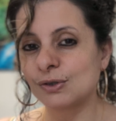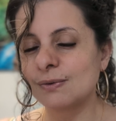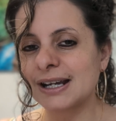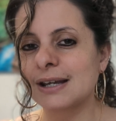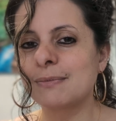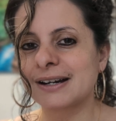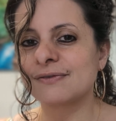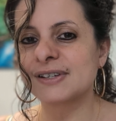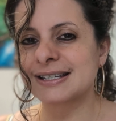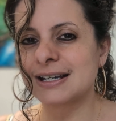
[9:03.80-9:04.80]
do any
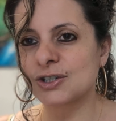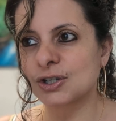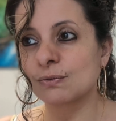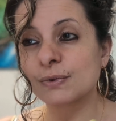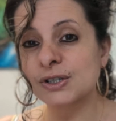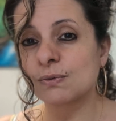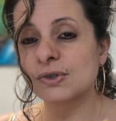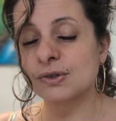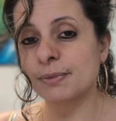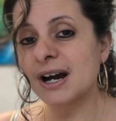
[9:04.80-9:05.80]
manifestation
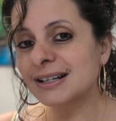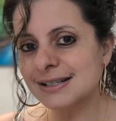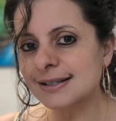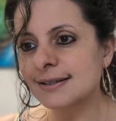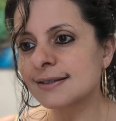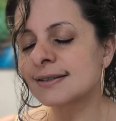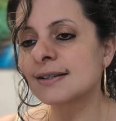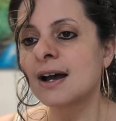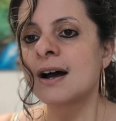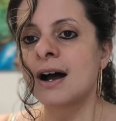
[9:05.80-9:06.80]
rituals or practices,
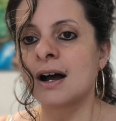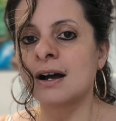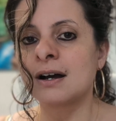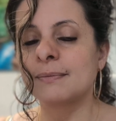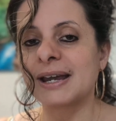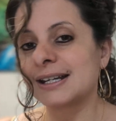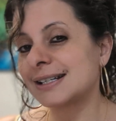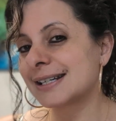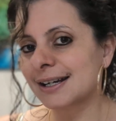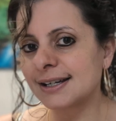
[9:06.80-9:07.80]
um, any
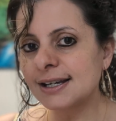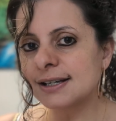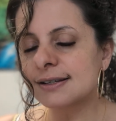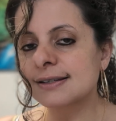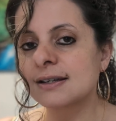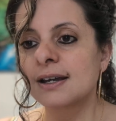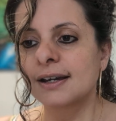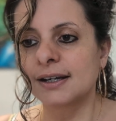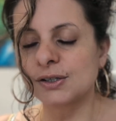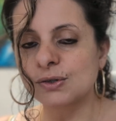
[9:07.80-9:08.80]
techniques,
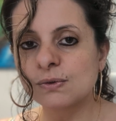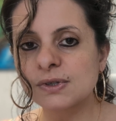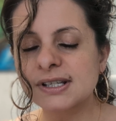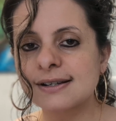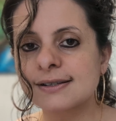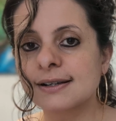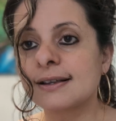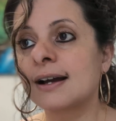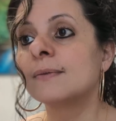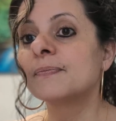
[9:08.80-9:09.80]
any tools, things like
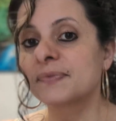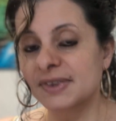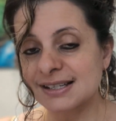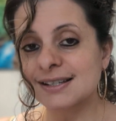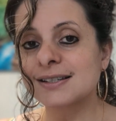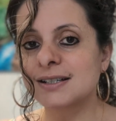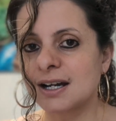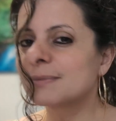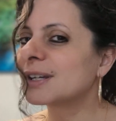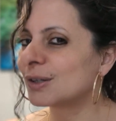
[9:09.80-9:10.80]
that, this is a
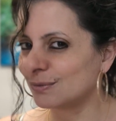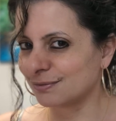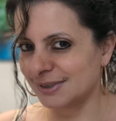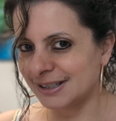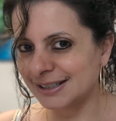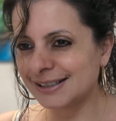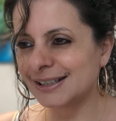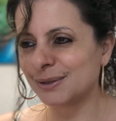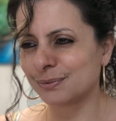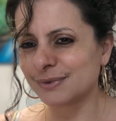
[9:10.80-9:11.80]
time that you
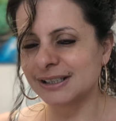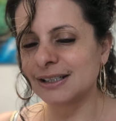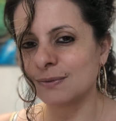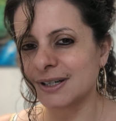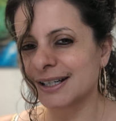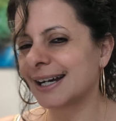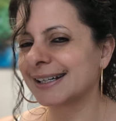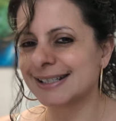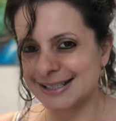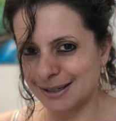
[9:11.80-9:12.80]
really, really want to
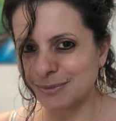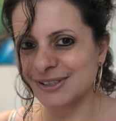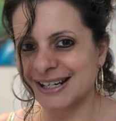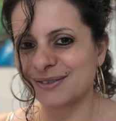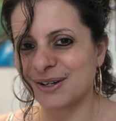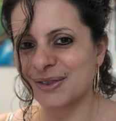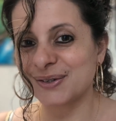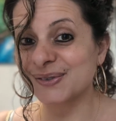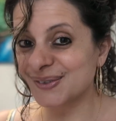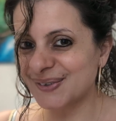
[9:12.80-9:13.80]
kind of double down on
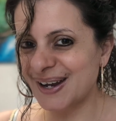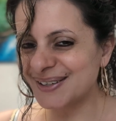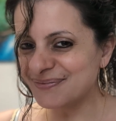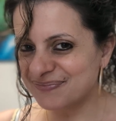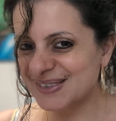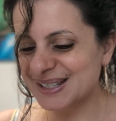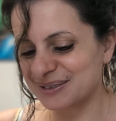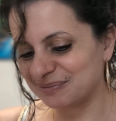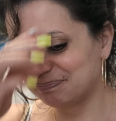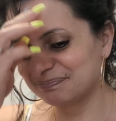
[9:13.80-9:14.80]
those, okay?
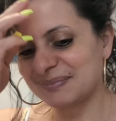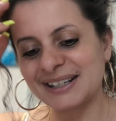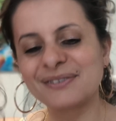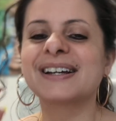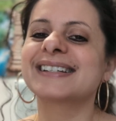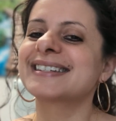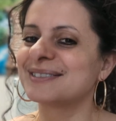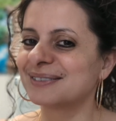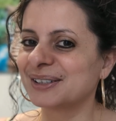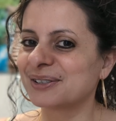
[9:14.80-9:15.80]
So manifest
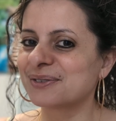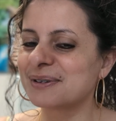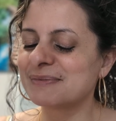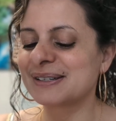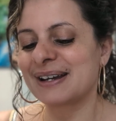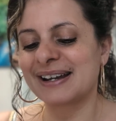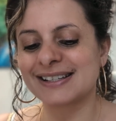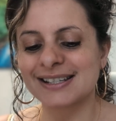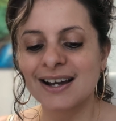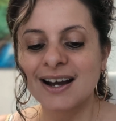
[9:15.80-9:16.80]
your dreams, you
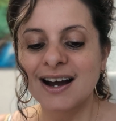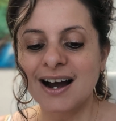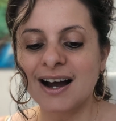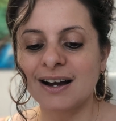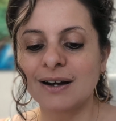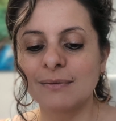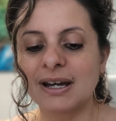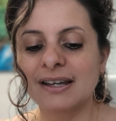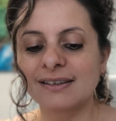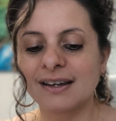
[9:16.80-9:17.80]
guys. Um,
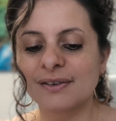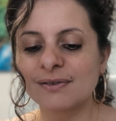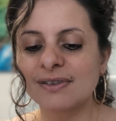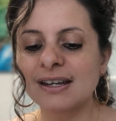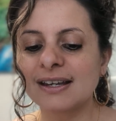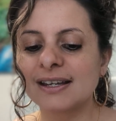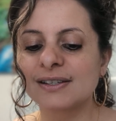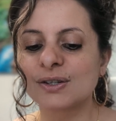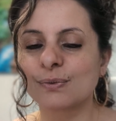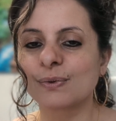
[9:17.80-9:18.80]
the other thing
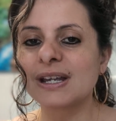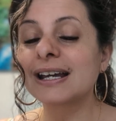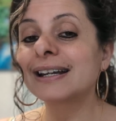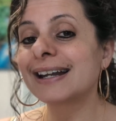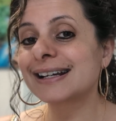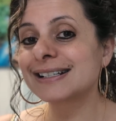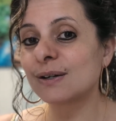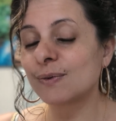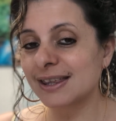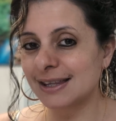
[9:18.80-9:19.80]
is
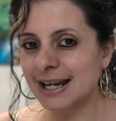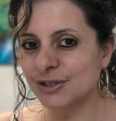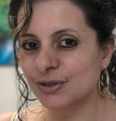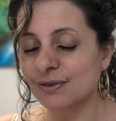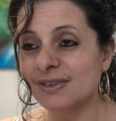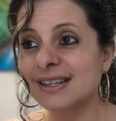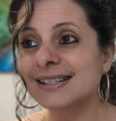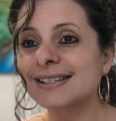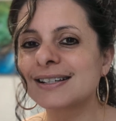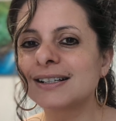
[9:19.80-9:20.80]
reconnecting with nature.
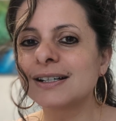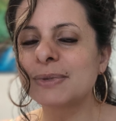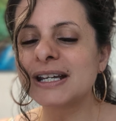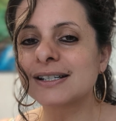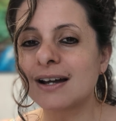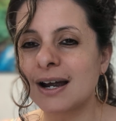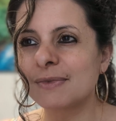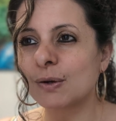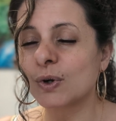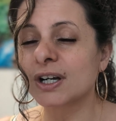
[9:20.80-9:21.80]
This is going to be a time
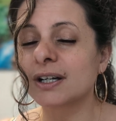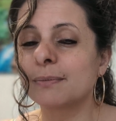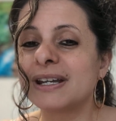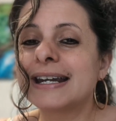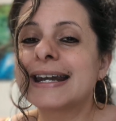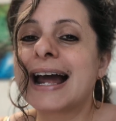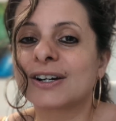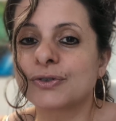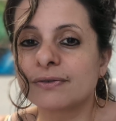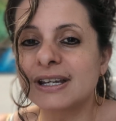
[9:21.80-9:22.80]
that we're going to be
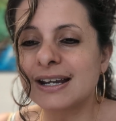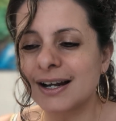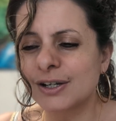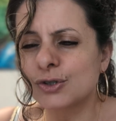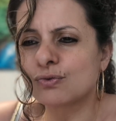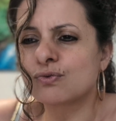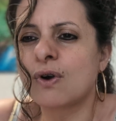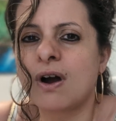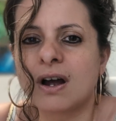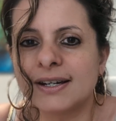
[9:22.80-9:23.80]
naturally kind of
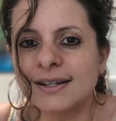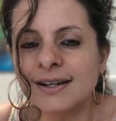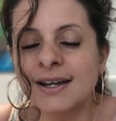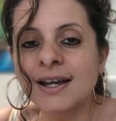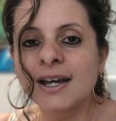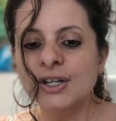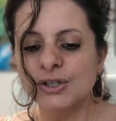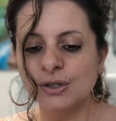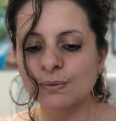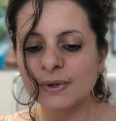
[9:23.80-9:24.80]
drawn
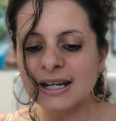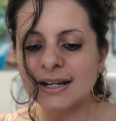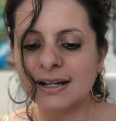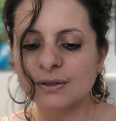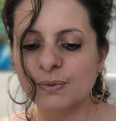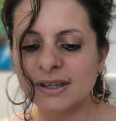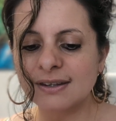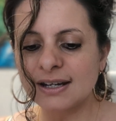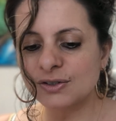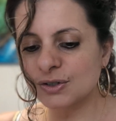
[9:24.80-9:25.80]
to reconnect with
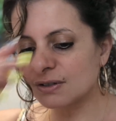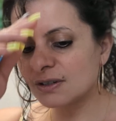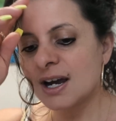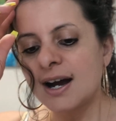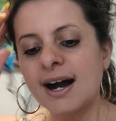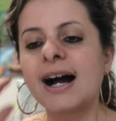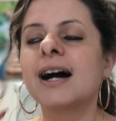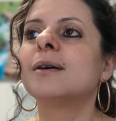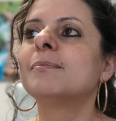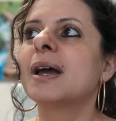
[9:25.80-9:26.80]
nature
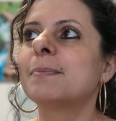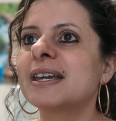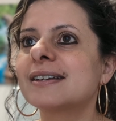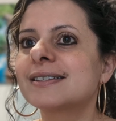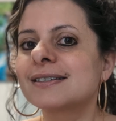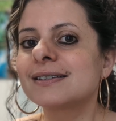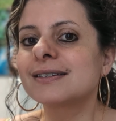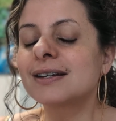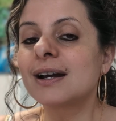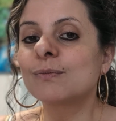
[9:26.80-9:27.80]
um, because this is
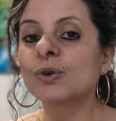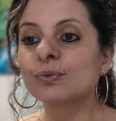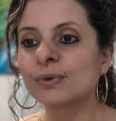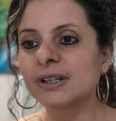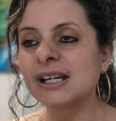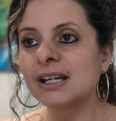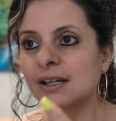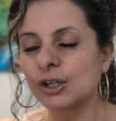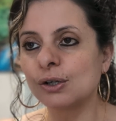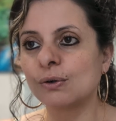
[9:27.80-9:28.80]
a time where really,
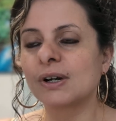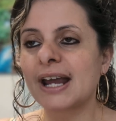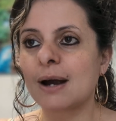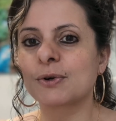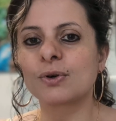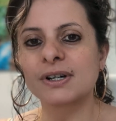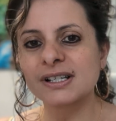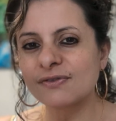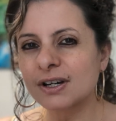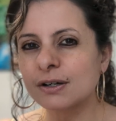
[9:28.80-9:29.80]
you know, Capricorn
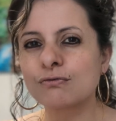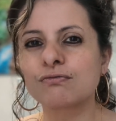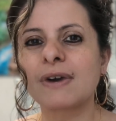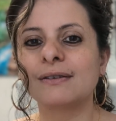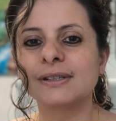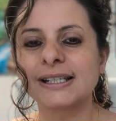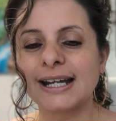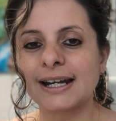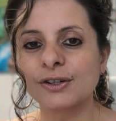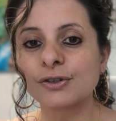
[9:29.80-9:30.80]
is very grounded
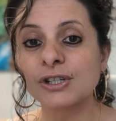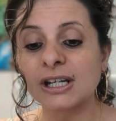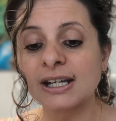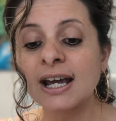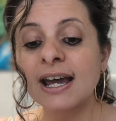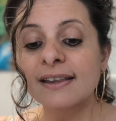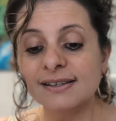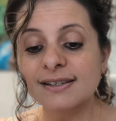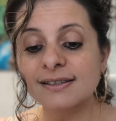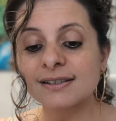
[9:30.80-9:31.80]
energy.
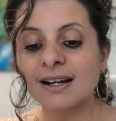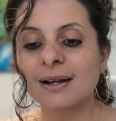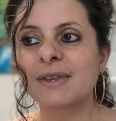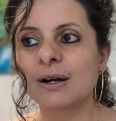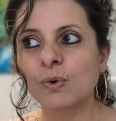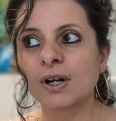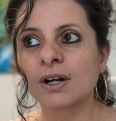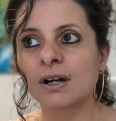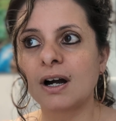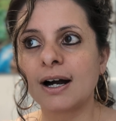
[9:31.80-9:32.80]
This is a time that
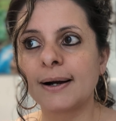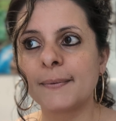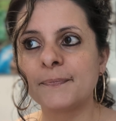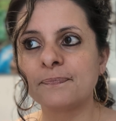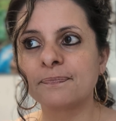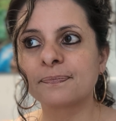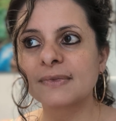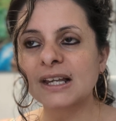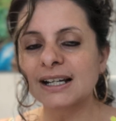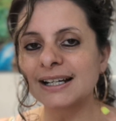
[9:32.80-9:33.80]
we're um,
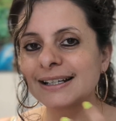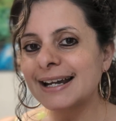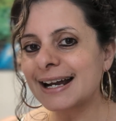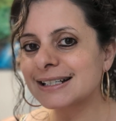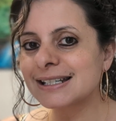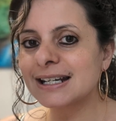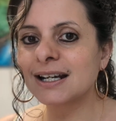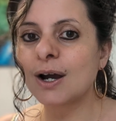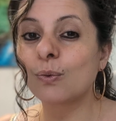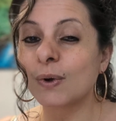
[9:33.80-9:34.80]

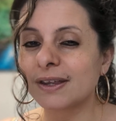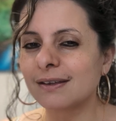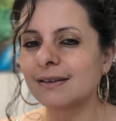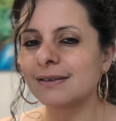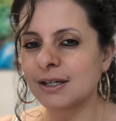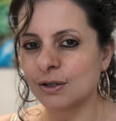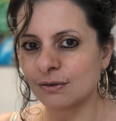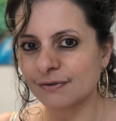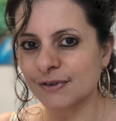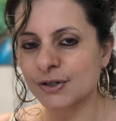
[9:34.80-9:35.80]
connecting with the
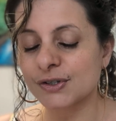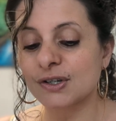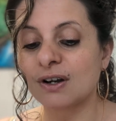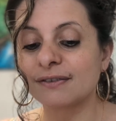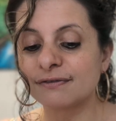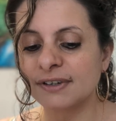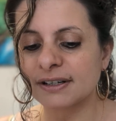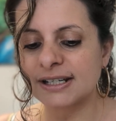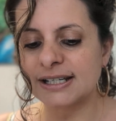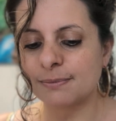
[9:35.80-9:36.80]
universe on
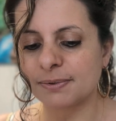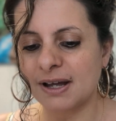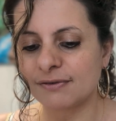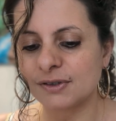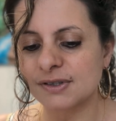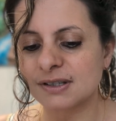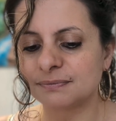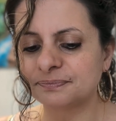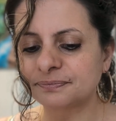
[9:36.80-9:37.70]
very deep levels.